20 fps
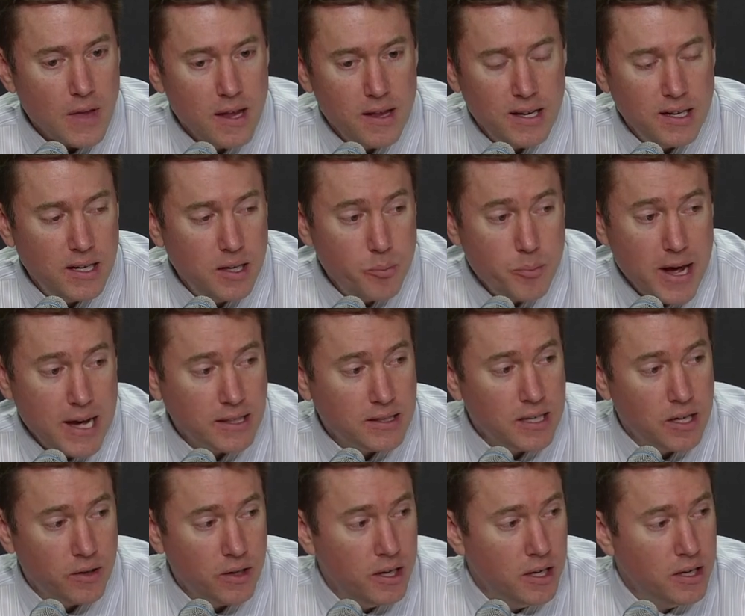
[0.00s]
they didn't back
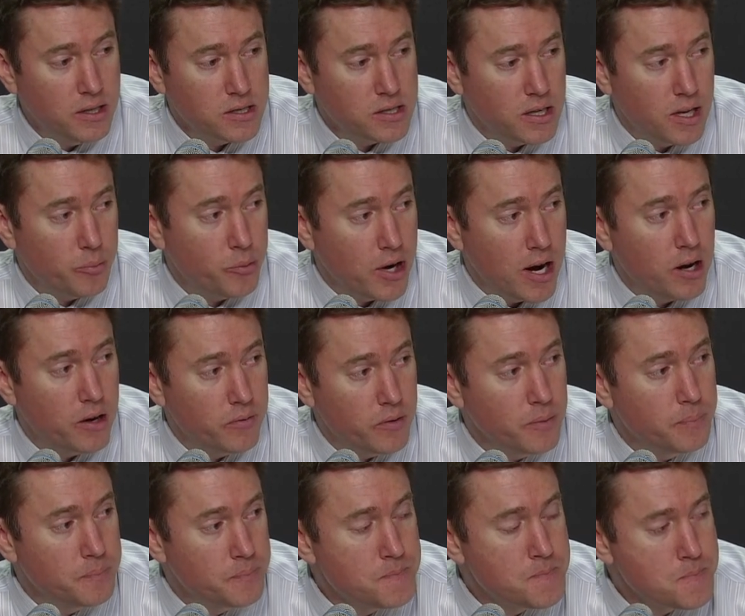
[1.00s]
down an inch, and I'm proud of
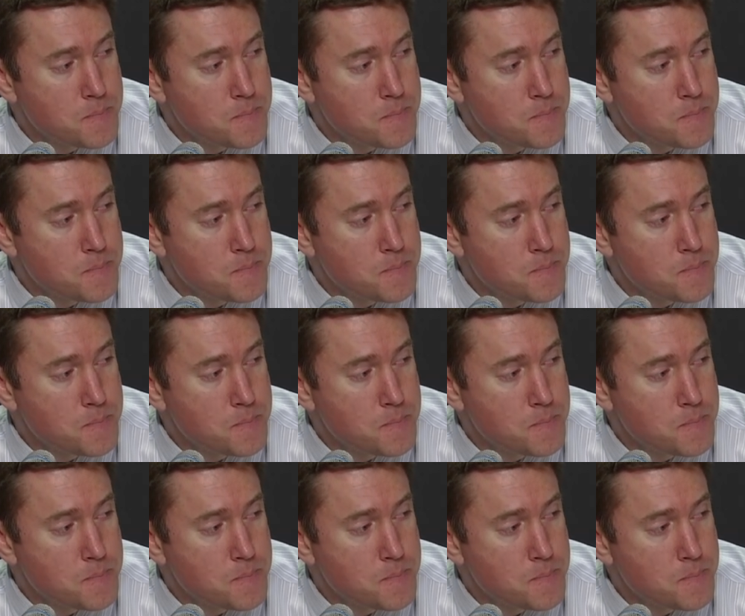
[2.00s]
them.